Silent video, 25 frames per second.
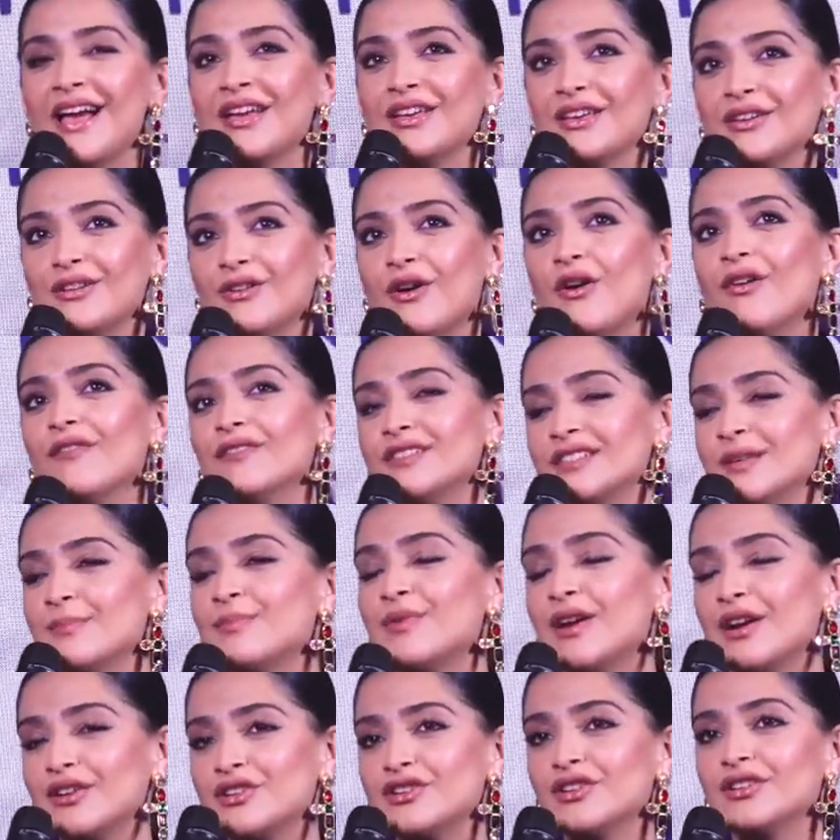You know, obviously
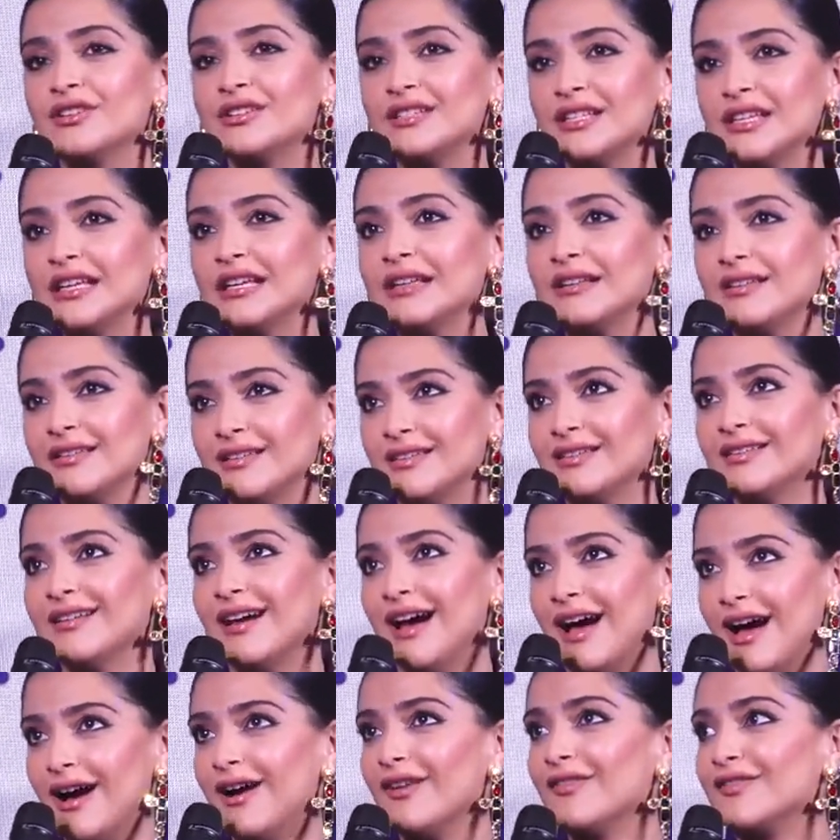brush your teeth
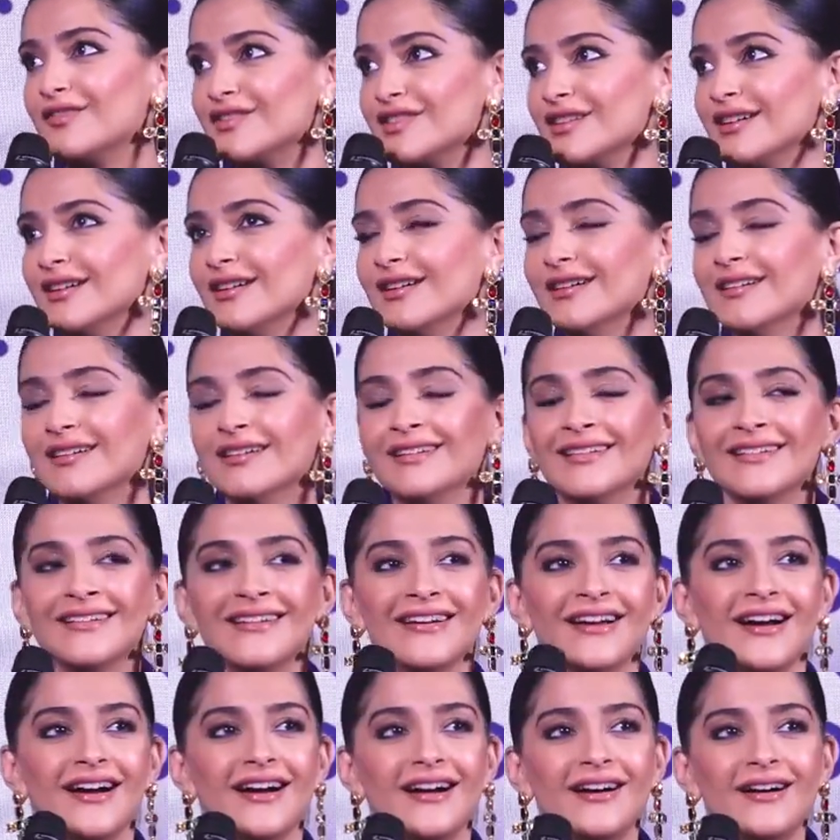after.
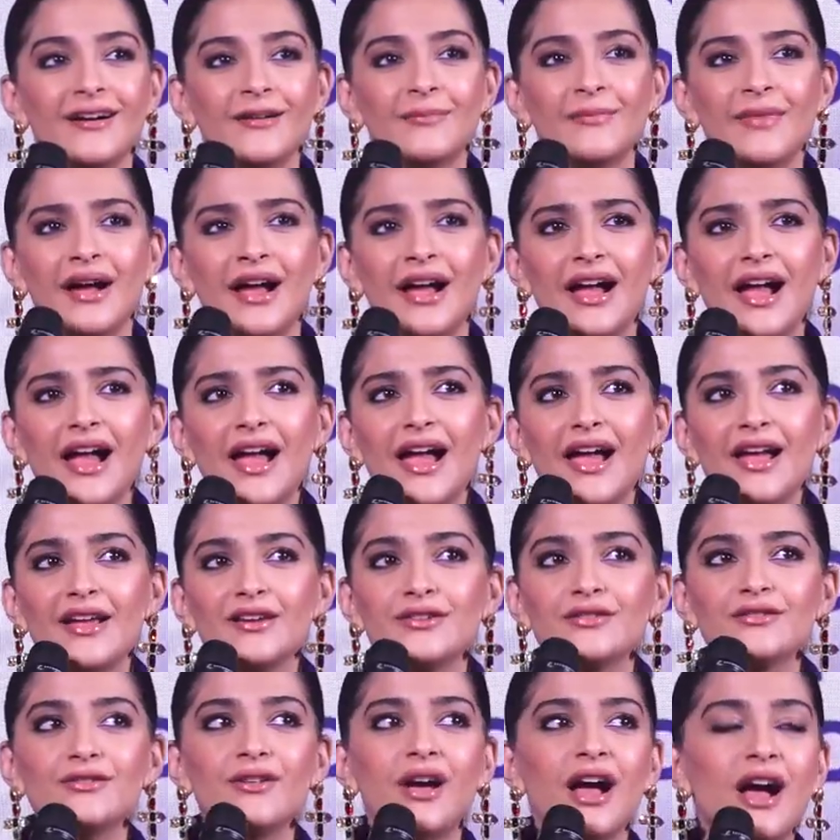I
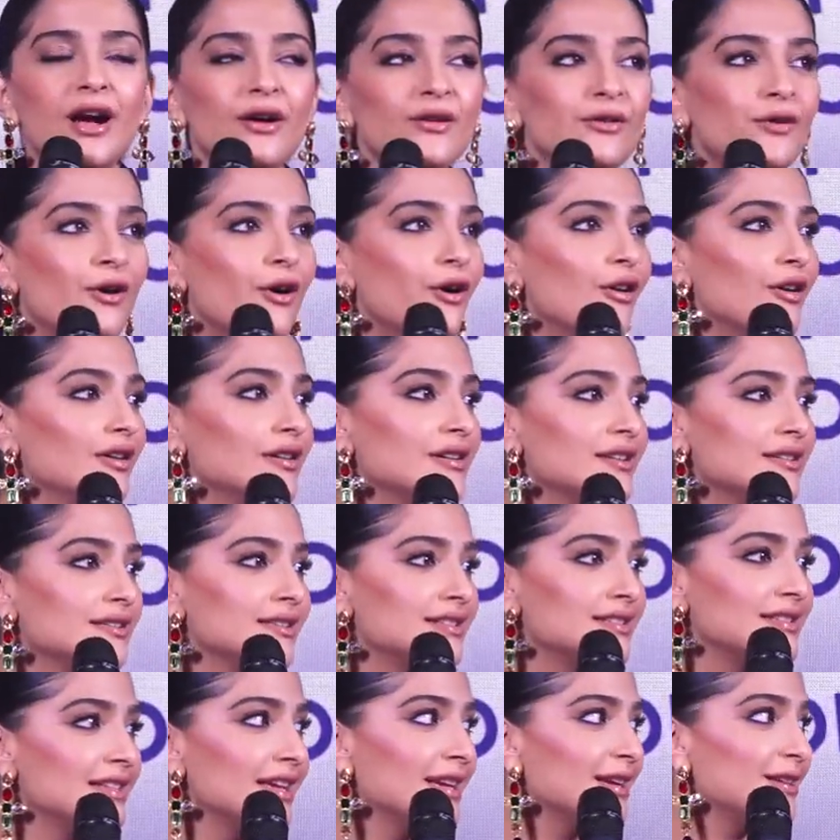don't know, how long does
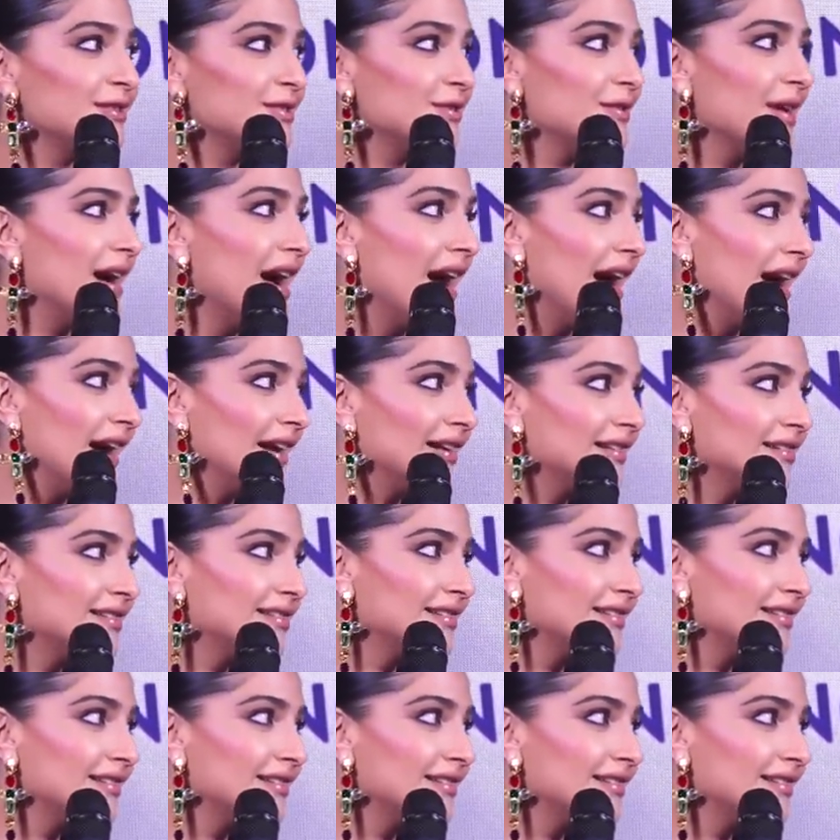it take to act?